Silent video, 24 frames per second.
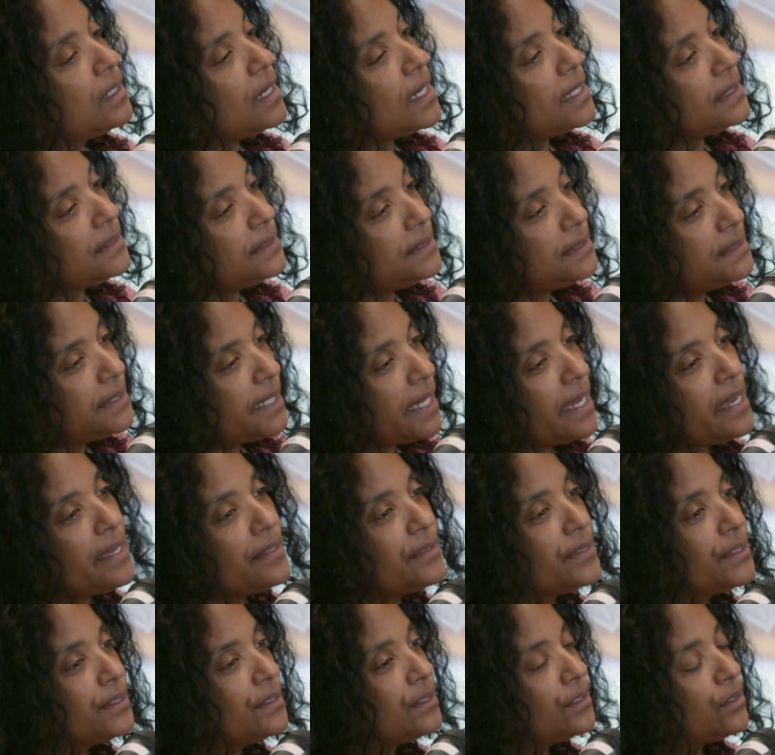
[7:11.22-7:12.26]
a
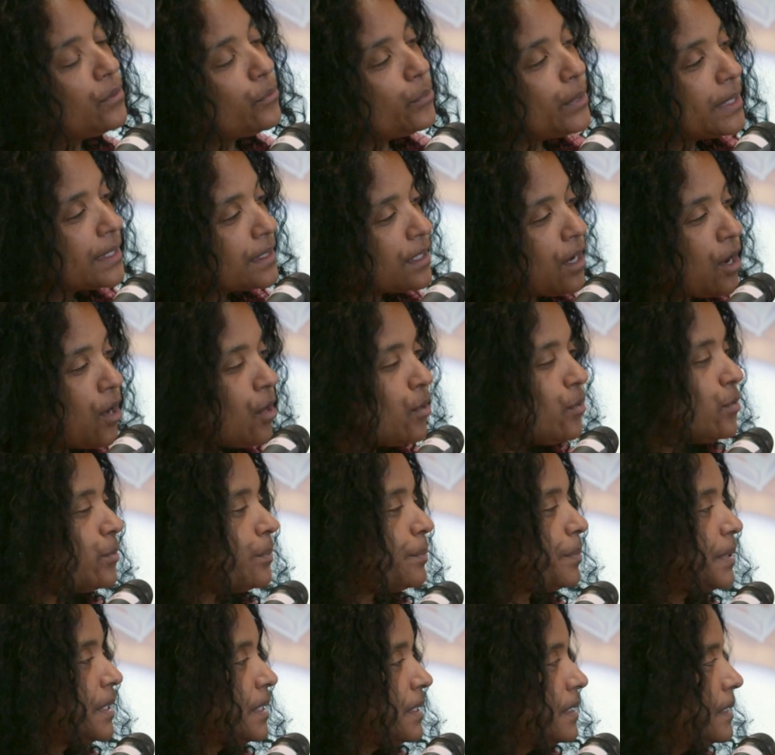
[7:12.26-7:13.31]
death with
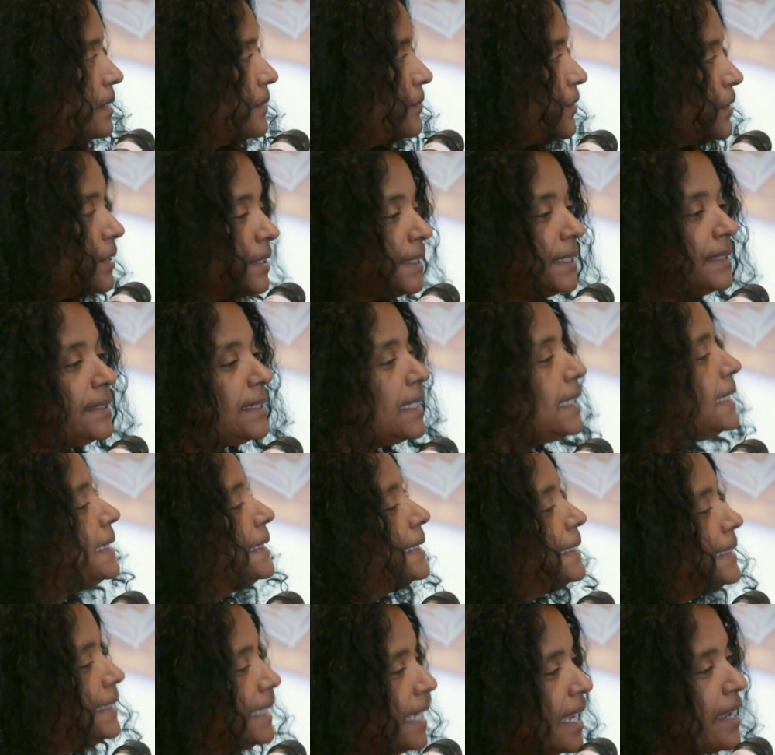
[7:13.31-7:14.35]
hope versus a
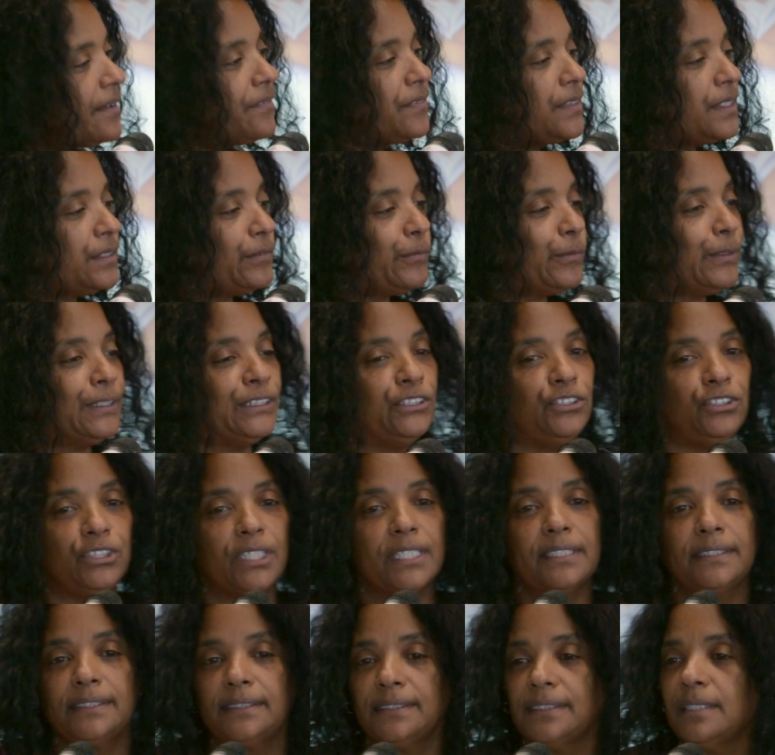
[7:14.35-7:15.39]
death that was
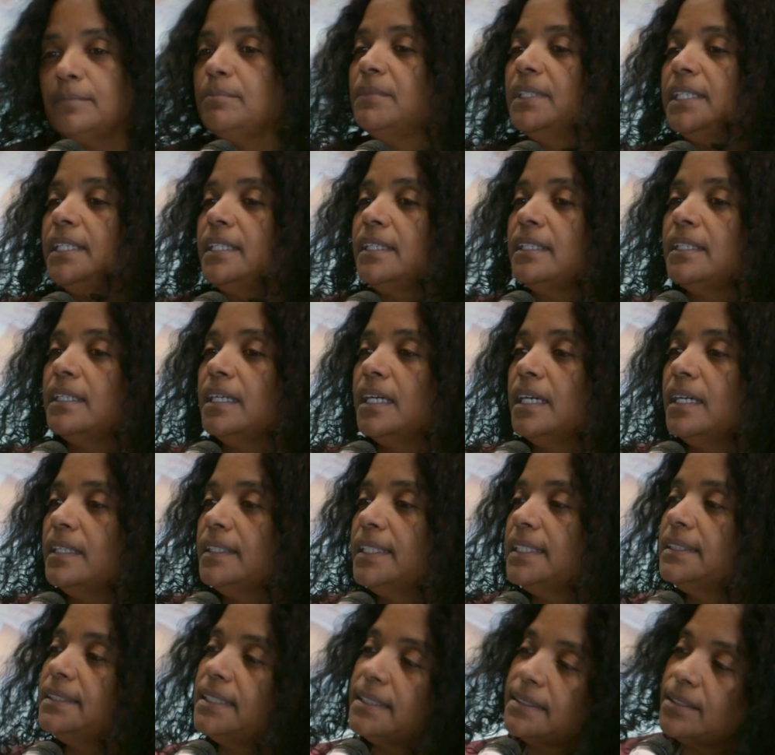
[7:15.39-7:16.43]
just something
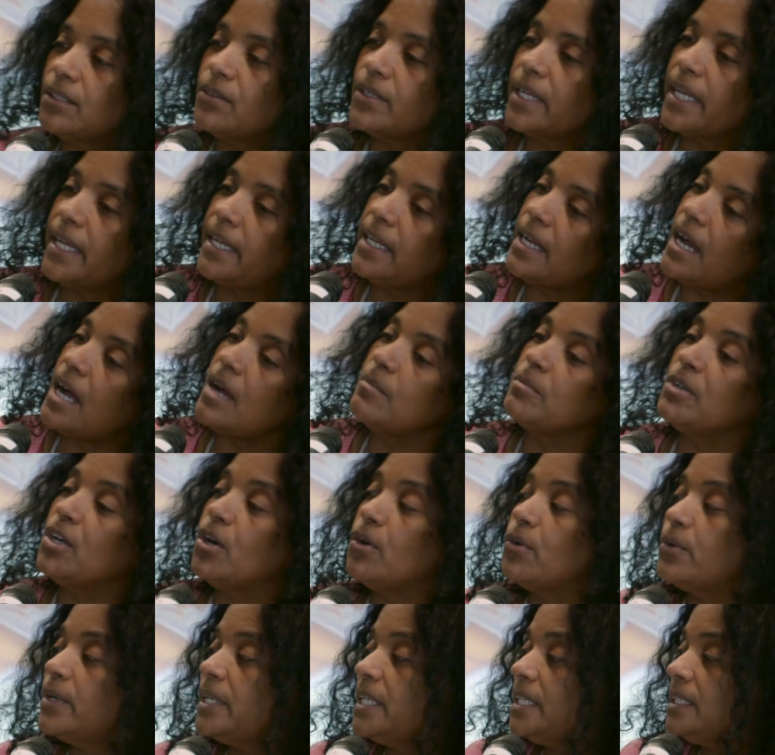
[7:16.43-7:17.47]
that says, okay, I'm
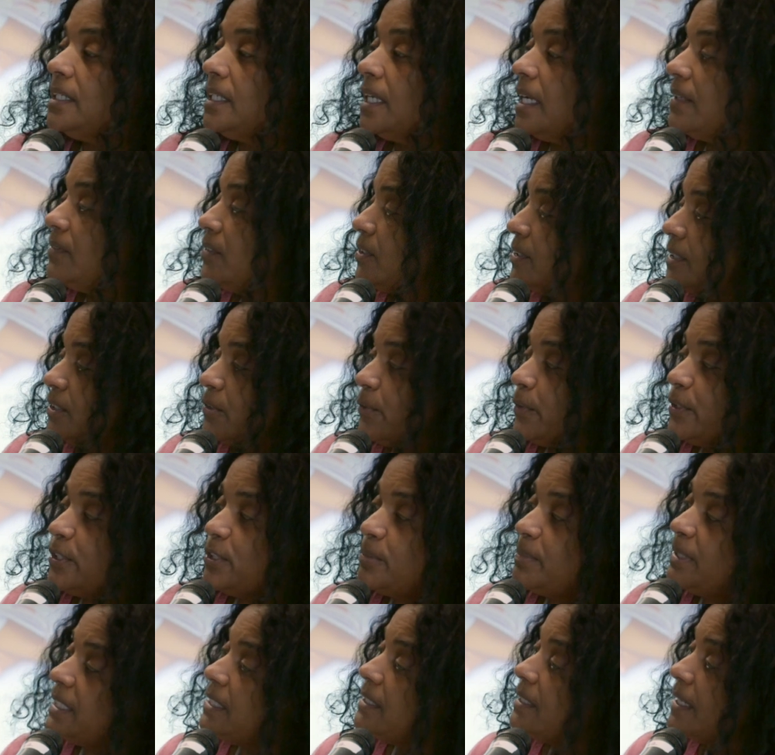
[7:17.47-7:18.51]
going and there's going
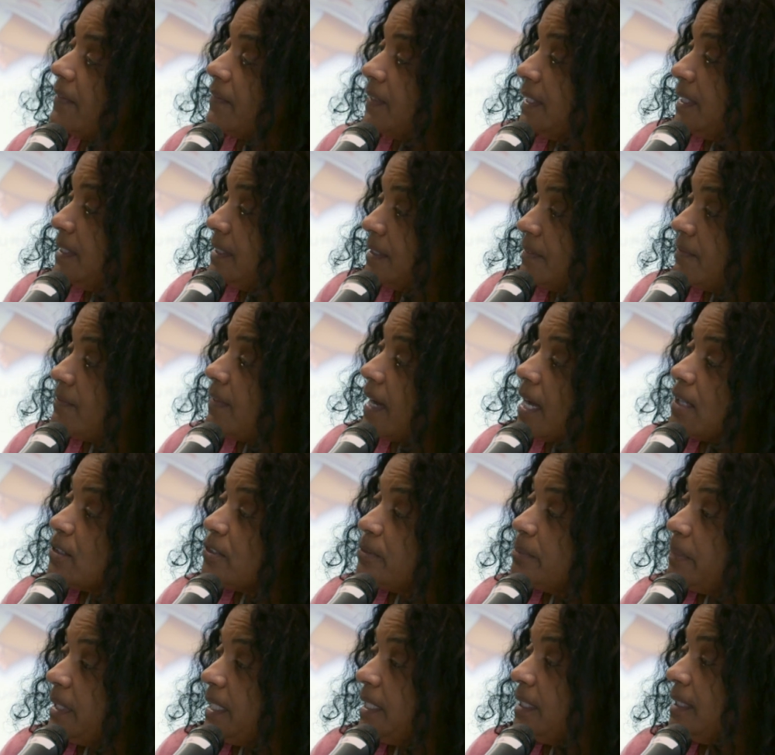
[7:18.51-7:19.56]
to be nothing to
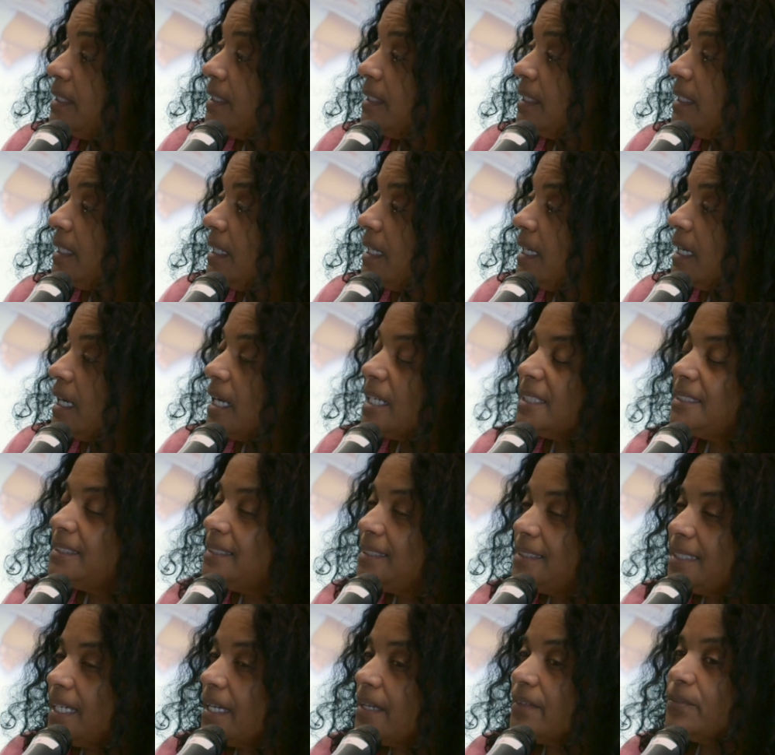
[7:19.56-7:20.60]
follow me. A
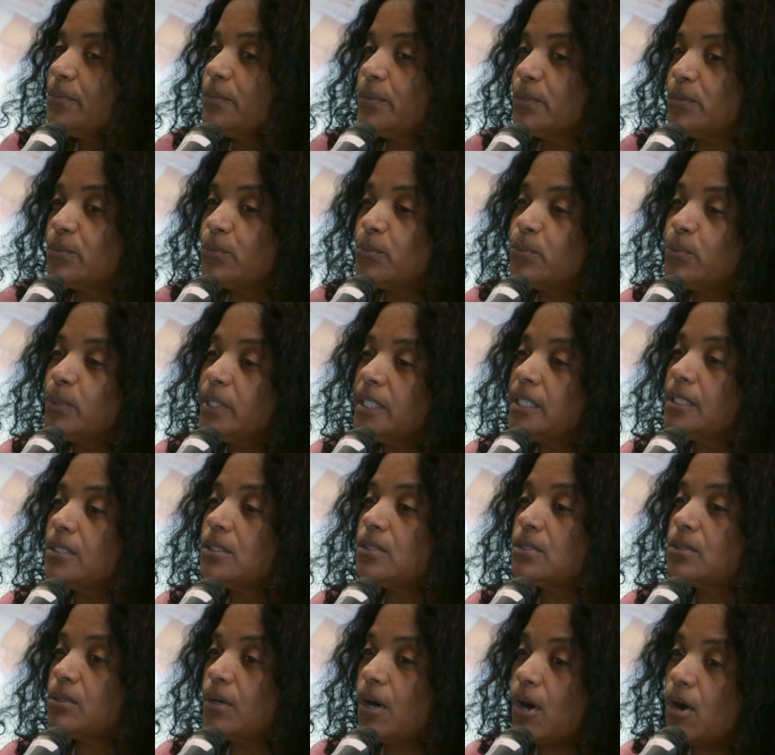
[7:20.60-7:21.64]
death with
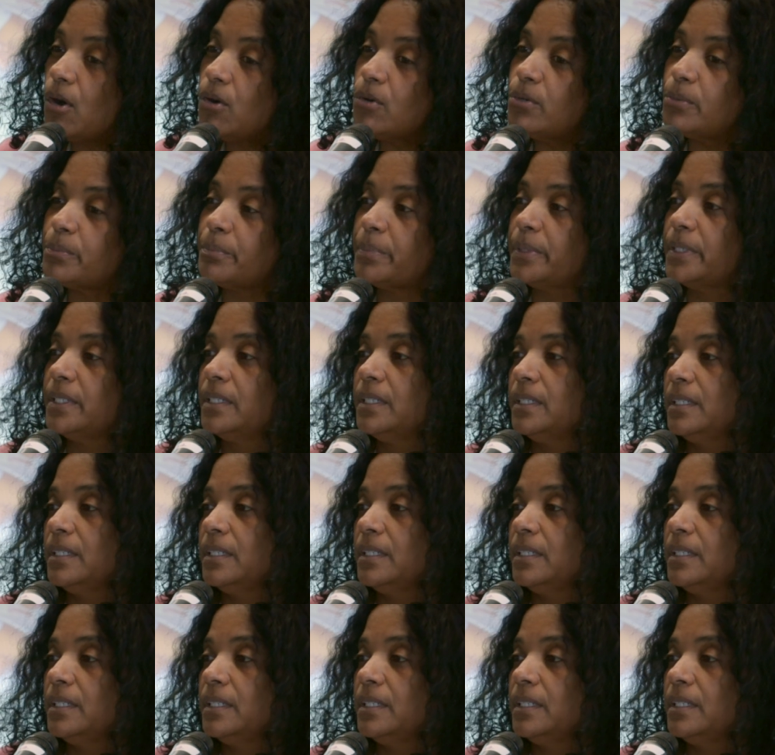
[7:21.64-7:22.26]
real hope.